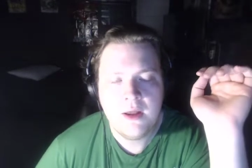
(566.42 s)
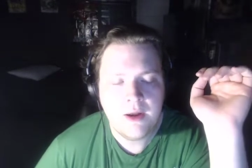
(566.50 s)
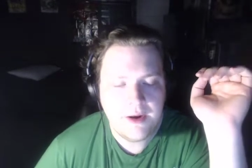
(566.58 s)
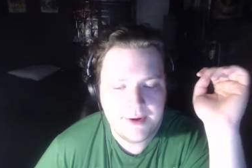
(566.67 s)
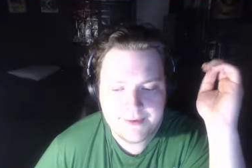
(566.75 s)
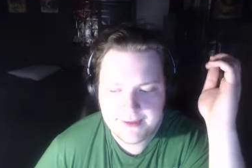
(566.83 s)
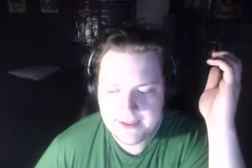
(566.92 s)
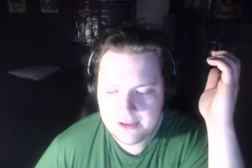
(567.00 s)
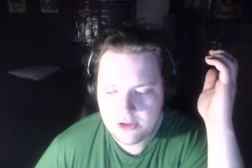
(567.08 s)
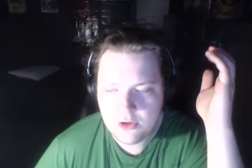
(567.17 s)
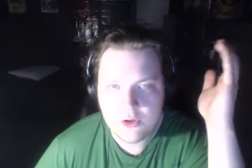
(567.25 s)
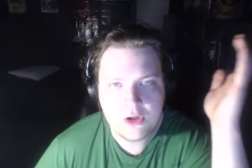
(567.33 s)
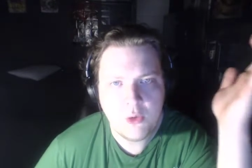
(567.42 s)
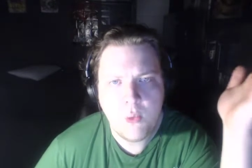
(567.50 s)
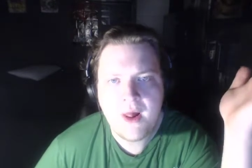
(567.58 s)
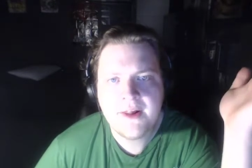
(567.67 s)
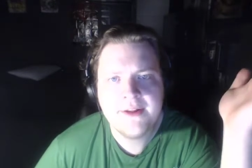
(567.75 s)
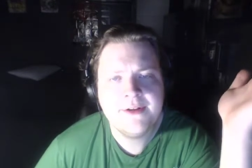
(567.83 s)
Unlike, you know,
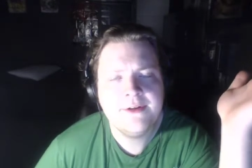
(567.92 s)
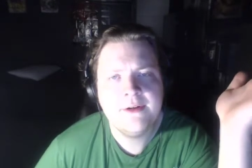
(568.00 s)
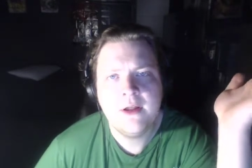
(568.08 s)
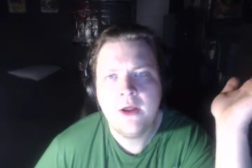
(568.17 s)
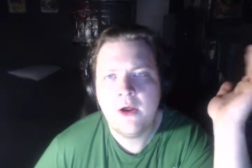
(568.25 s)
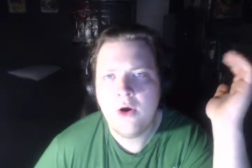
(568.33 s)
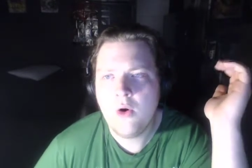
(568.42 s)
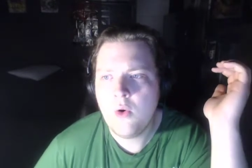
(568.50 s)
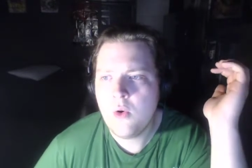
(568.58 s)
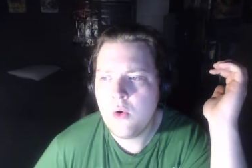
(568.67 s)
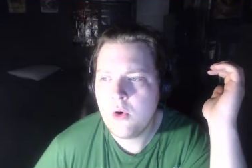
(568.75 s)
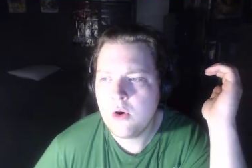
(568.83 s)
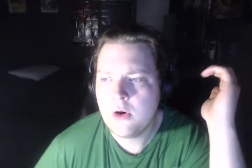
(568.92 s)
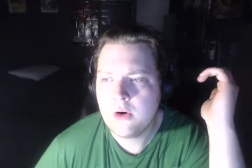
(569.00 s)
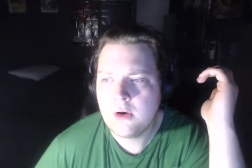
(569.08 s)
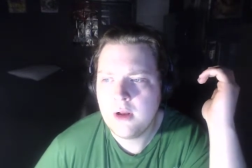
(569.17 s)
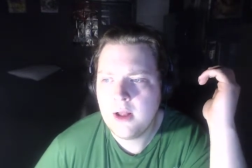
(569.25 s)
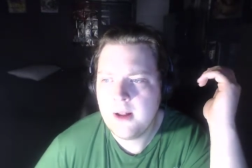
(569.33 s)
Llewellyn,
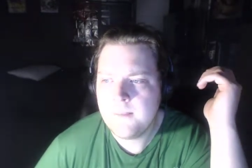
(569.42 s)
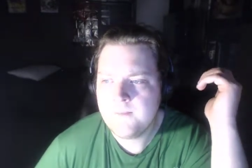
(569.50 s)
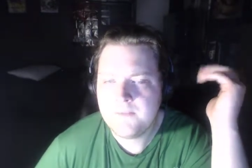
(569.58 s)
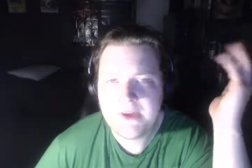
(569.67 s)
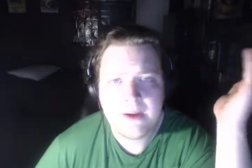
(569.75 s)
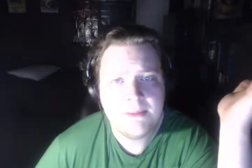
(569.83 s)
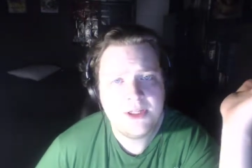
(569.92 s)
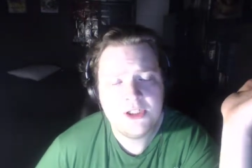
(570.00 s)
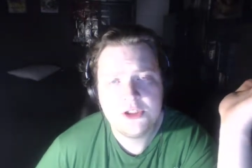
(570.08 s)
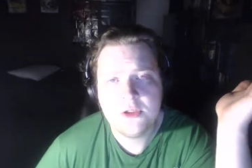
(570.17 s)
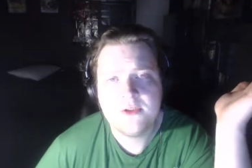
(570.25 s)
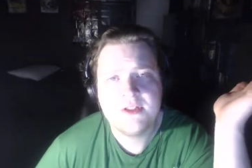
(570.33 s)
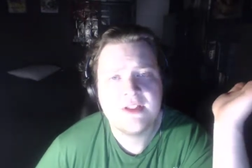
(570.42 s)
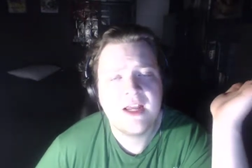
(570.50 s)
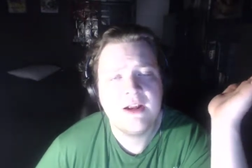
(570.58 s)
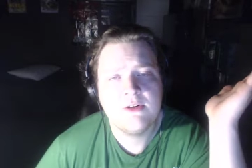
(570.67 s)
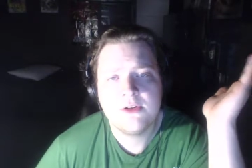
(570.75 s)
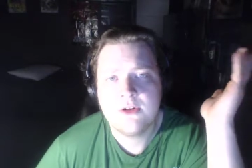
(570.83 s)
or um, Tommy Lee Jones's
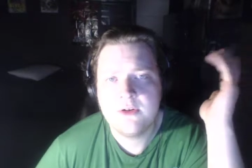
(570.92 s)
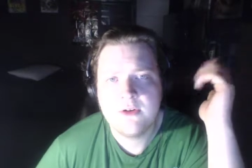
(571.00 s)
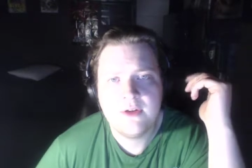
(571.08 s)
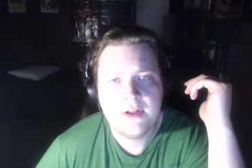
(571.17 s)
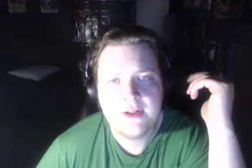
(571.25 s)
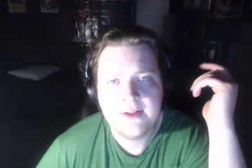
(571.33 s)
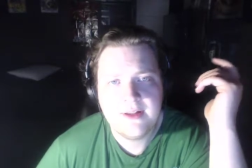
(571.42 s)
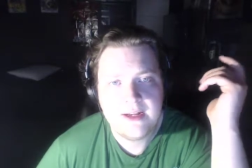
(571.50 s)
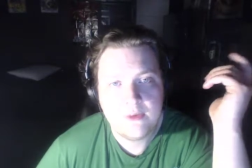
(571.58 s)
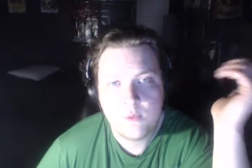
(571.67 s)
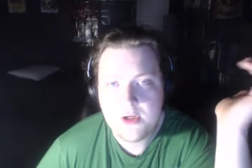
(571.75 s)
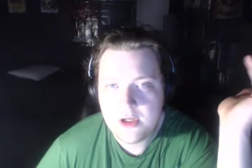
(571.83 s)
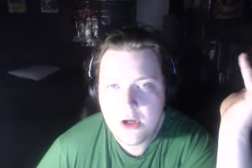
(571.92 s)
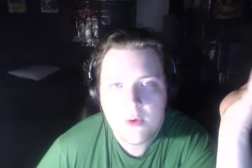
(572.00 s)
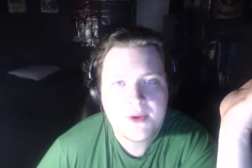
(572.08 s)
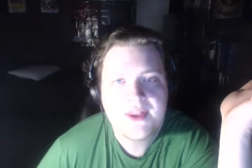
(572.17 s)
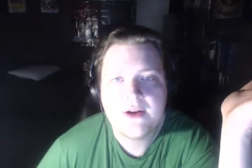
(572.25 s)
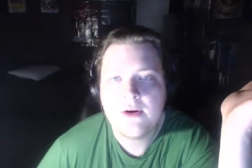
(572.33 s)
character, like we know
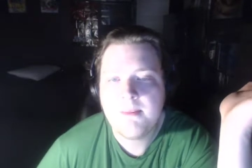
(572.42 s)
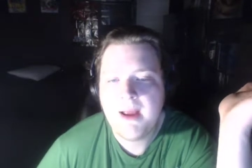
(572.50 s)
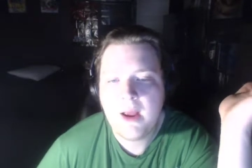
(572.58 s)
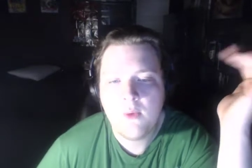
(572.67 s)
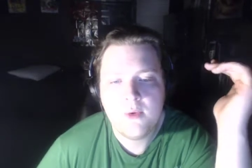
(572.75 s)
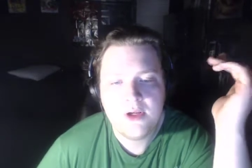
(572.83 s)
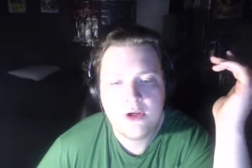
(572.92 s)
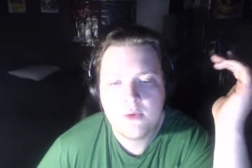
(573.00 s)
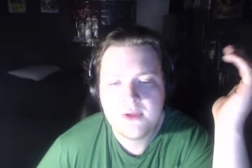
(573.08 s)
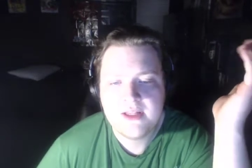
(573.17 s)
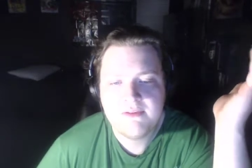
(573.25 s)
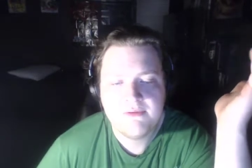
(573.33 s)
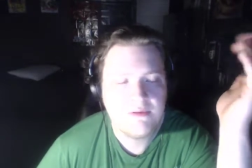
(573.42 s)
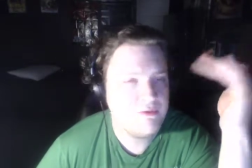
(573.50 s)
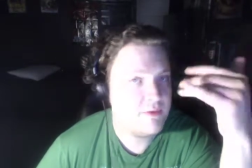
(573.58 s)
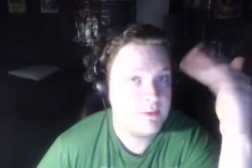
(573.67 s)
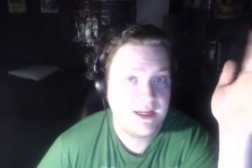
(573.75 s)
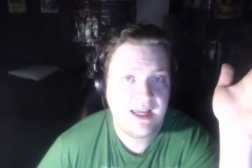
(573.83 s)
what they're about. We know what they
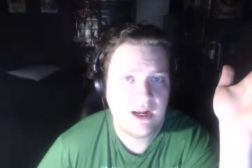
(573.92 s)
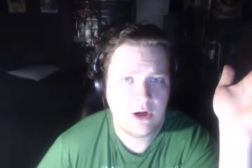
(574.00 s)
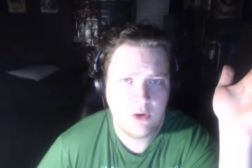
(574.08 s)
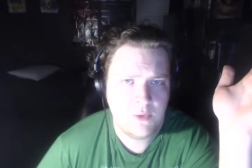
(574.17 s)
from the get go.